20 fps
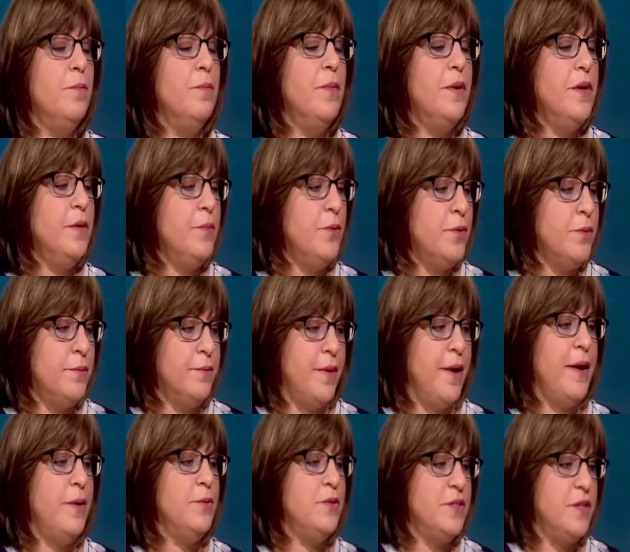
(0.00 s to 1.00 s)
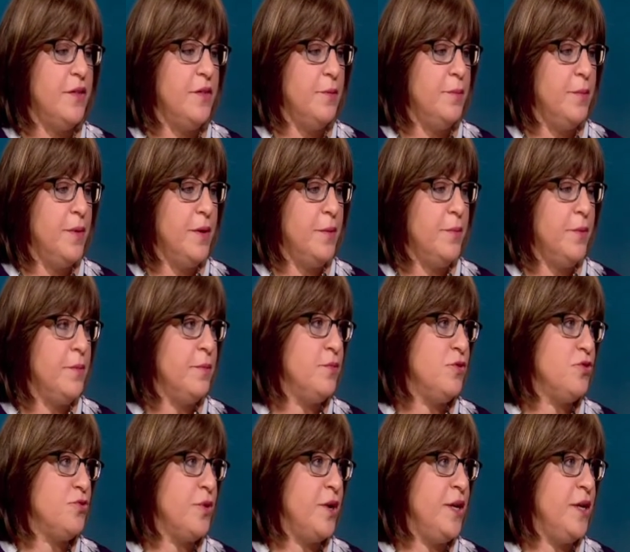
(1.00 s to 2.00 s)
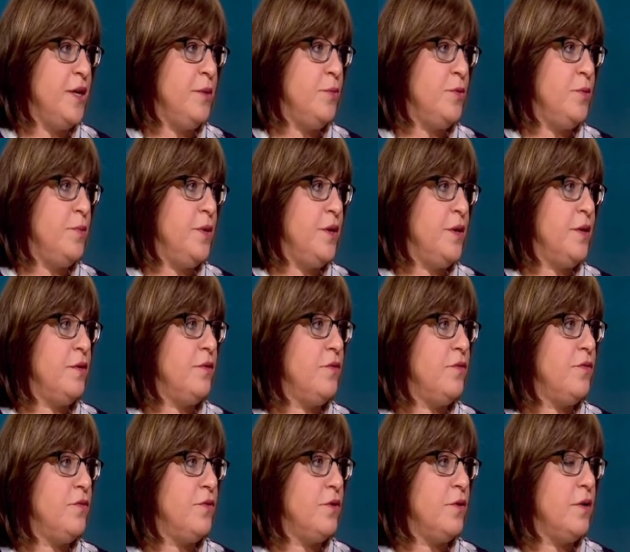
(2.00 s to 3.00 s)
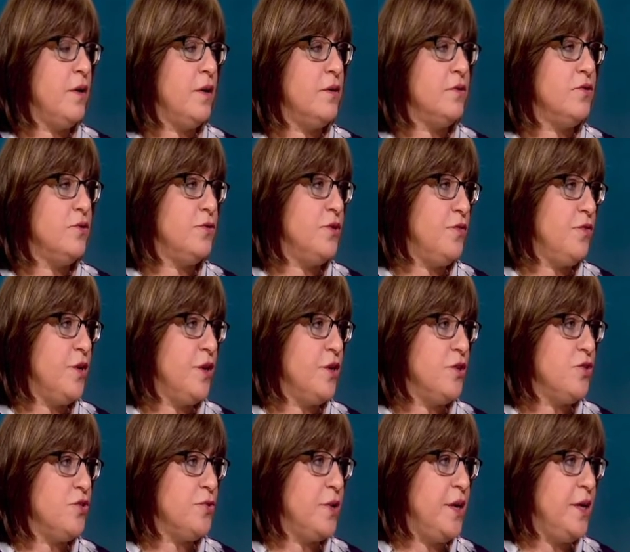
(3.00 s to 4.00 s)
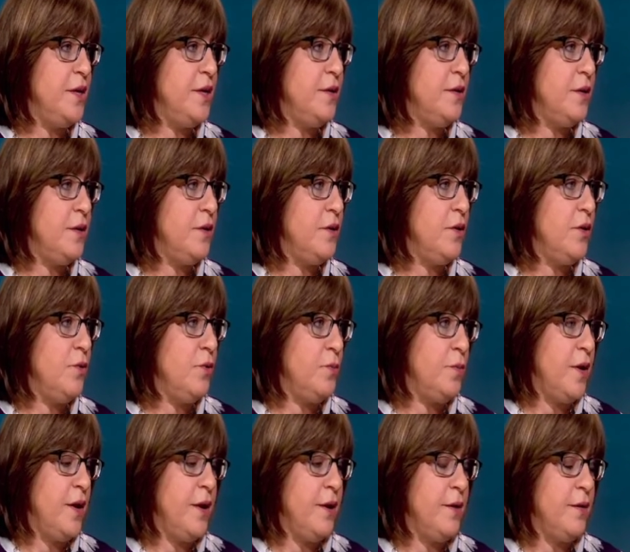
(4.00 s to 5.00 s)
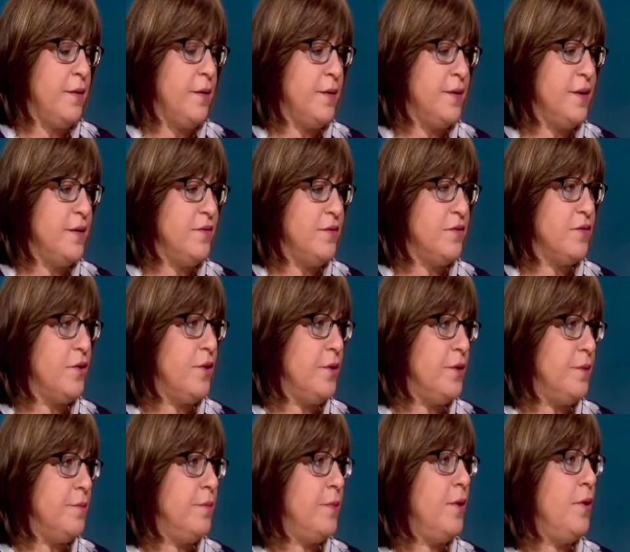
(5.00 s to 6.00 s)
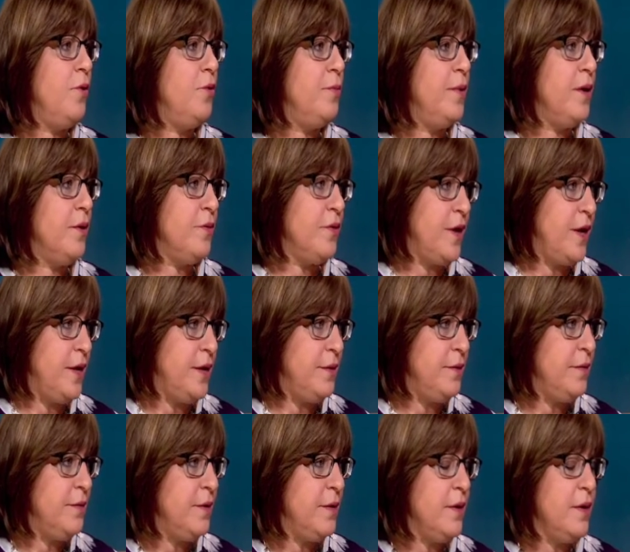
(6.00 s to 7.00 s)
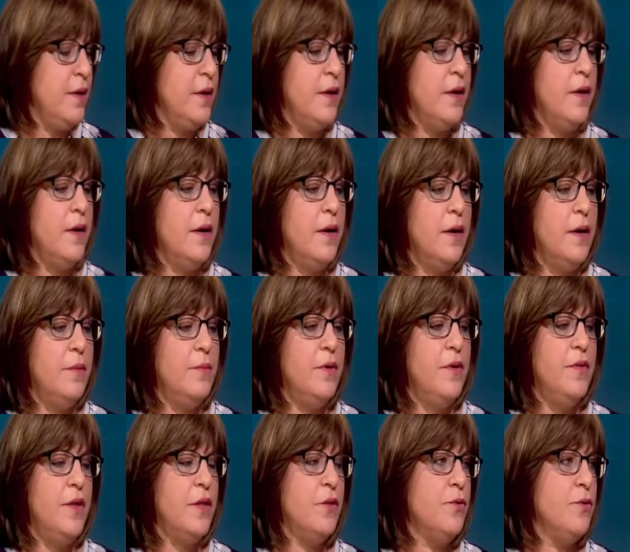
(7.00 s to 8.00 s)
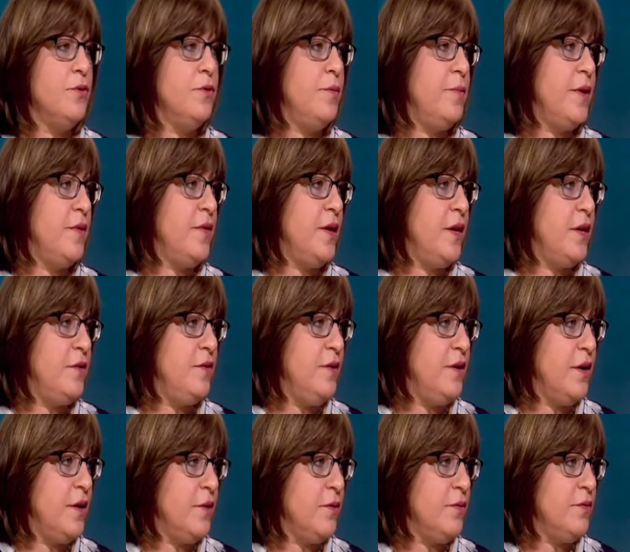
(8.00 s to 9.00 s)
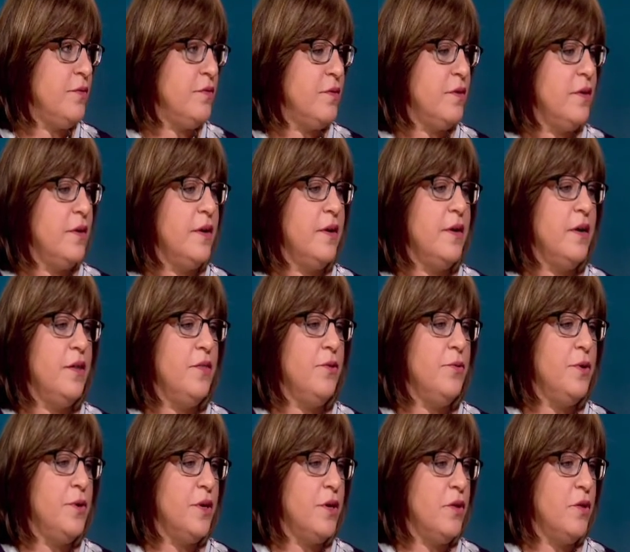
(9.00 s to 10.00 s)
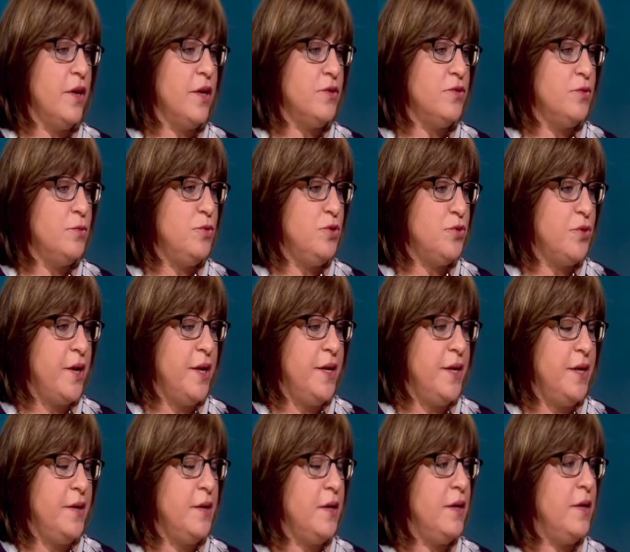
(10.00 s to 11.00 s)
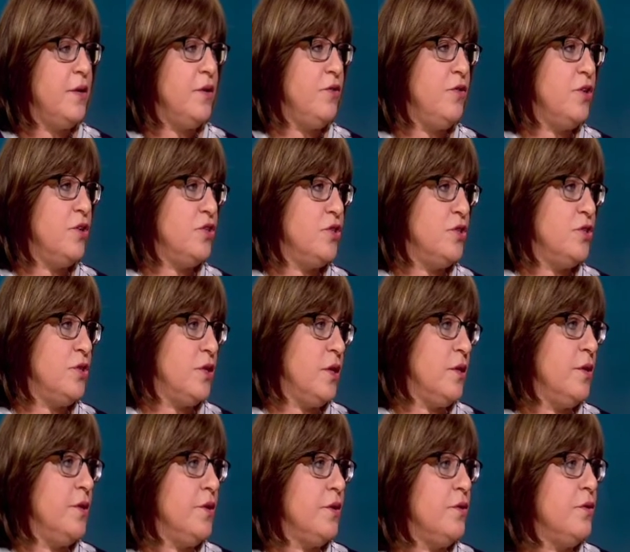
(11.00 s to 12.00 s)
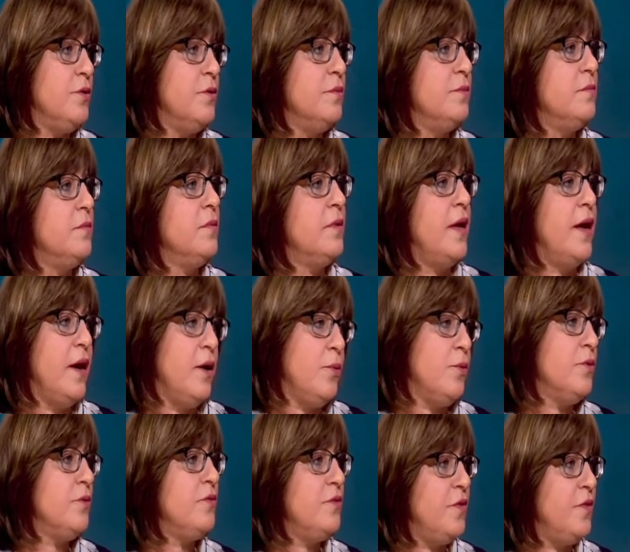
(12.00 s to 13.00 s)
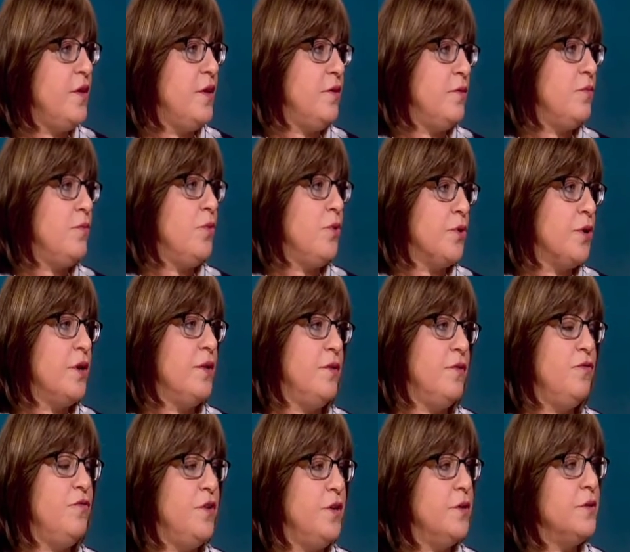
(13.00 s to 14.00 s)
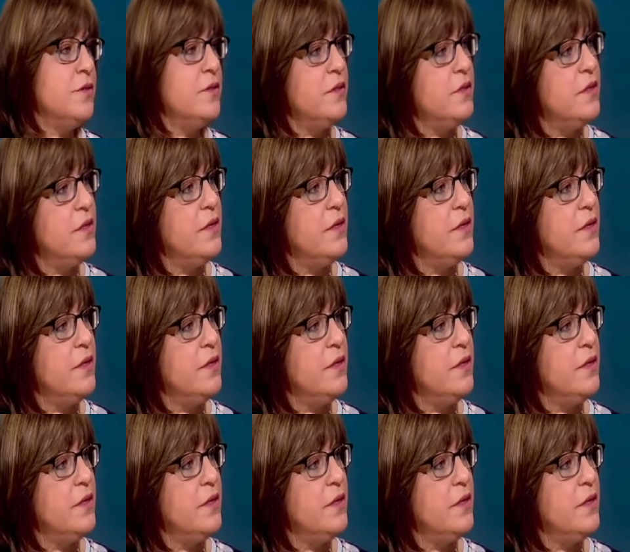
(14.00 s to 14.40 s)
minimal, I would say the minimum training would be a certificate of training in home care, I guess it's called a home health aide, and they learn about the ADLs, and they're in the classroom training in addition to clinical hours that they work in the field.